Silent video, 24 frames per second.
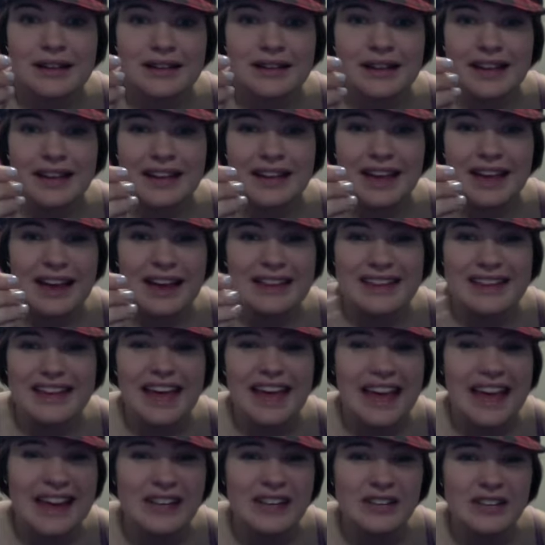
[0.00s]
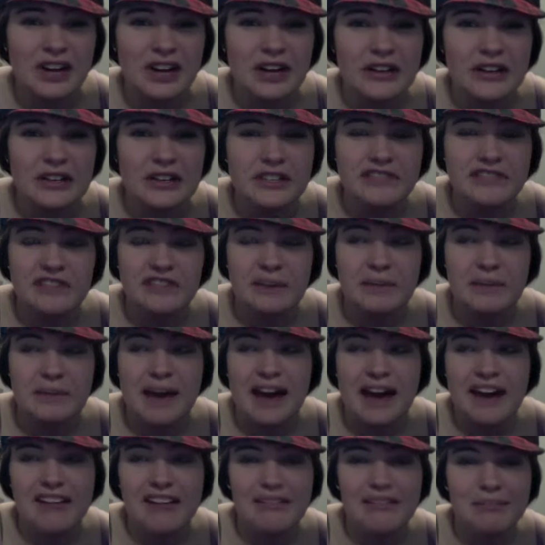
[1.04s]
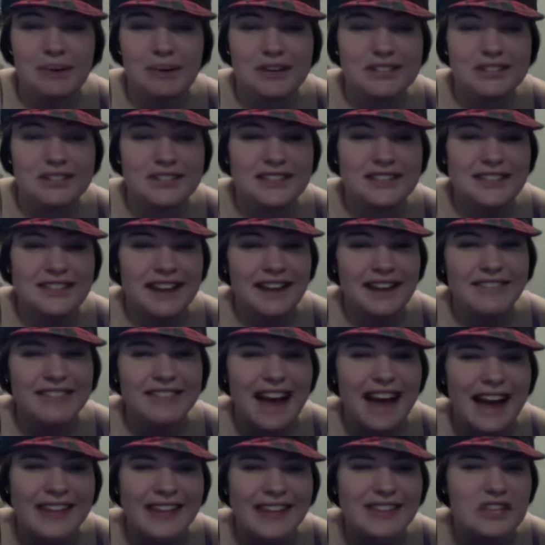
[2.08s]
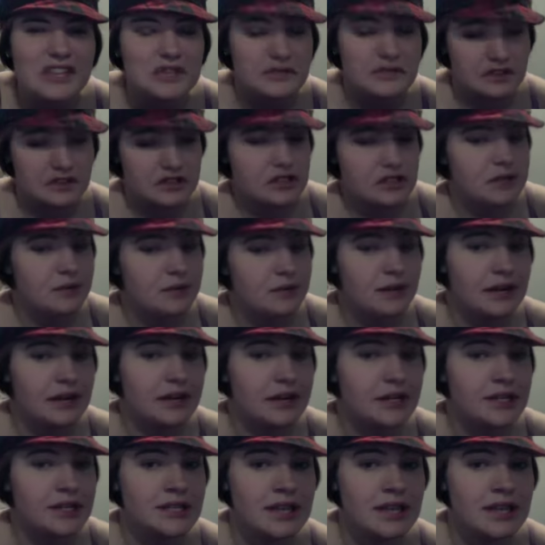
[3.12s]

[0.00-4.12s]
like I think $8 for a pack of brushes, and I've had this for 2 years.